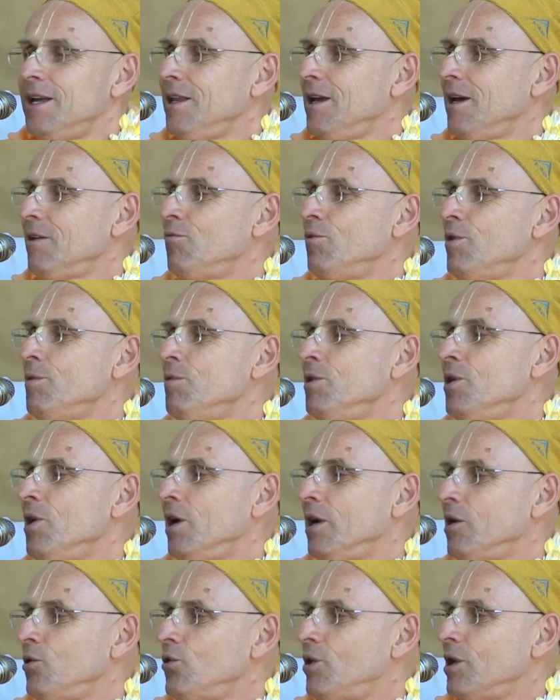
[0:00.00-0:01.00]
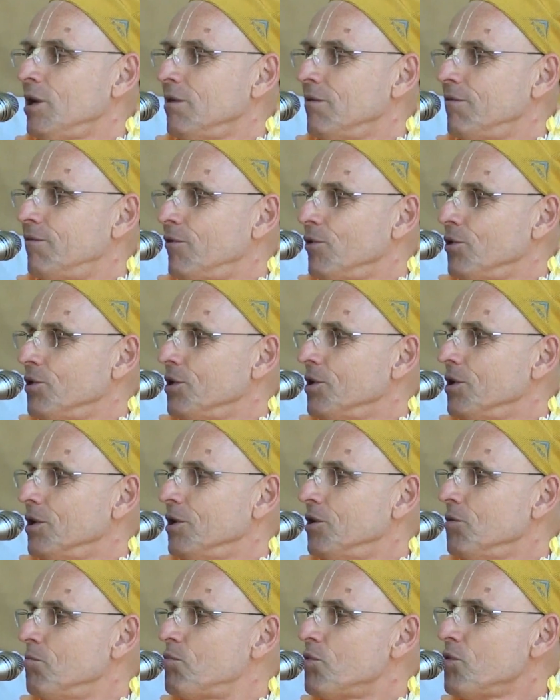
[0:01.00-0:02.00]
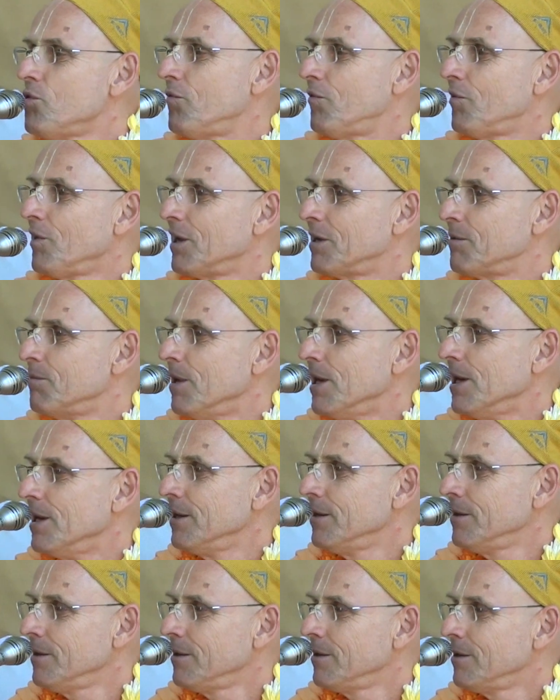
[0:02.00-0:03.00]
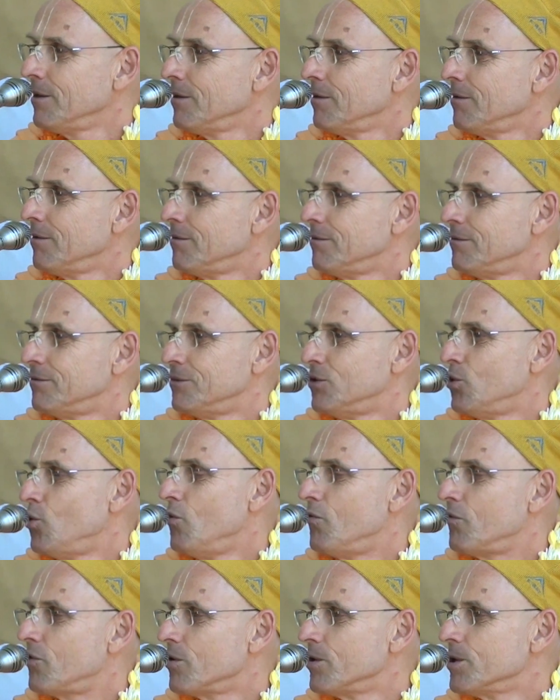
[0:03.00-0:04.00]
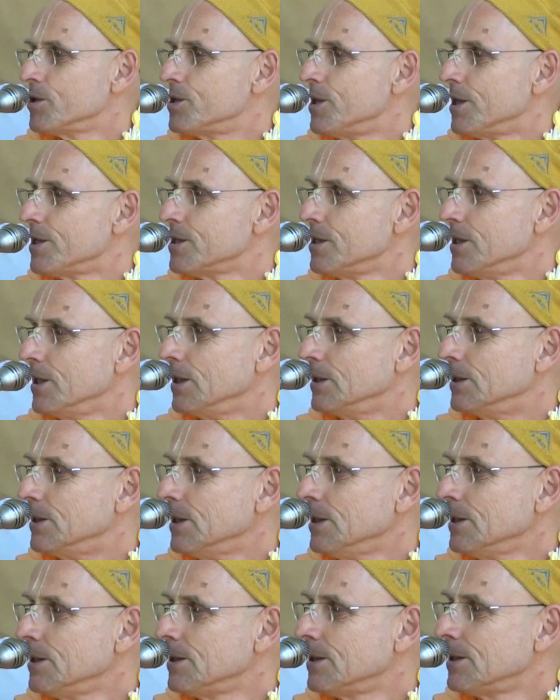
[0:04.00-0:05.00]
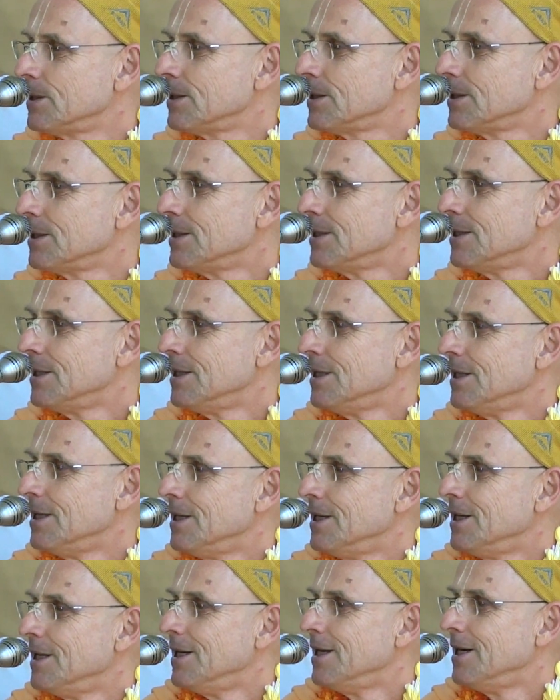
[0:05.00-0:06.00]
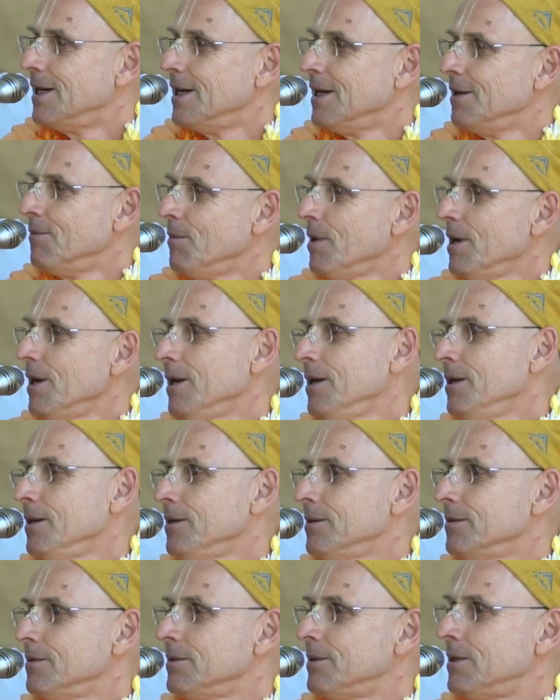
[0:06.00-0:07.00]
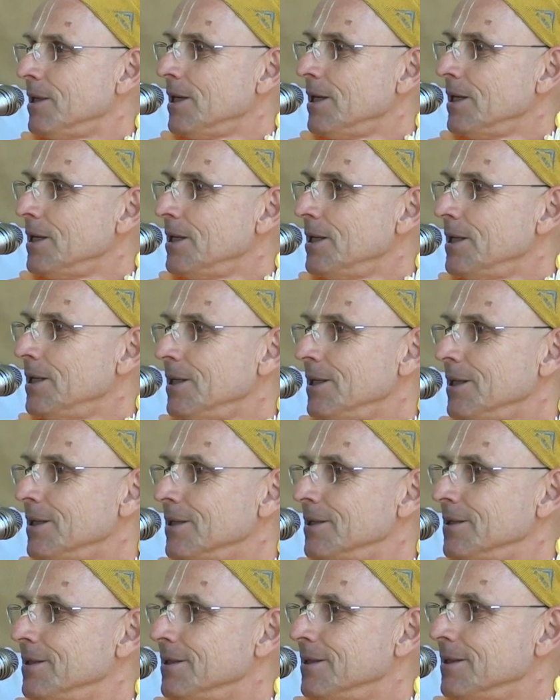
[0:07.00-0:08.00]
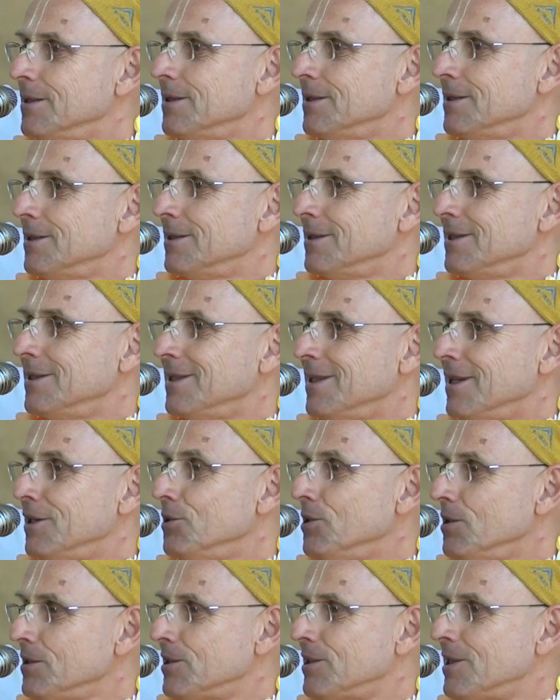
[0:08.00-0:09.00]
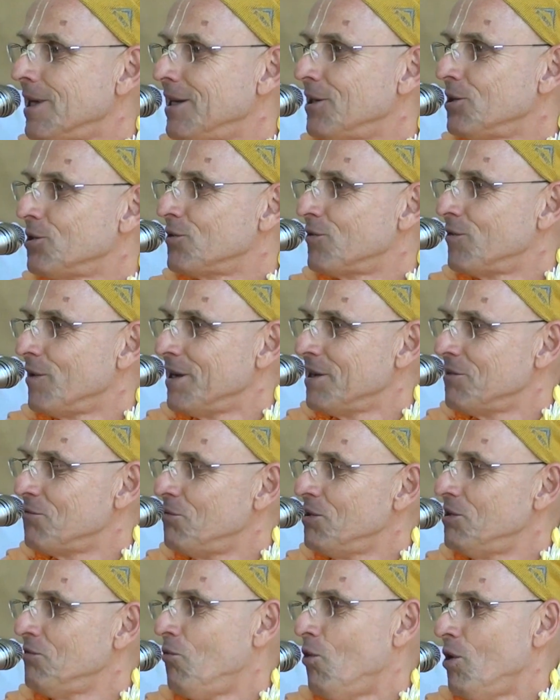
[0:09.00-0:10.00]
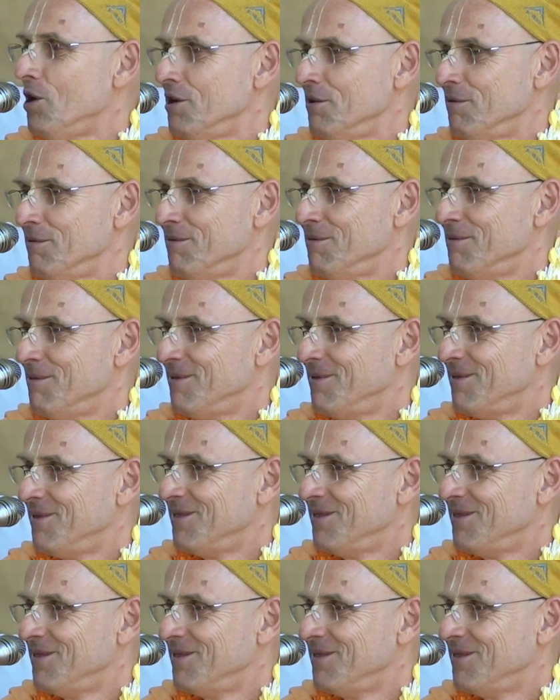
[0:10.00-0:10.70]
That women are looking for the perfect man, who of course doesn't exist, and then they are not satisfied with one.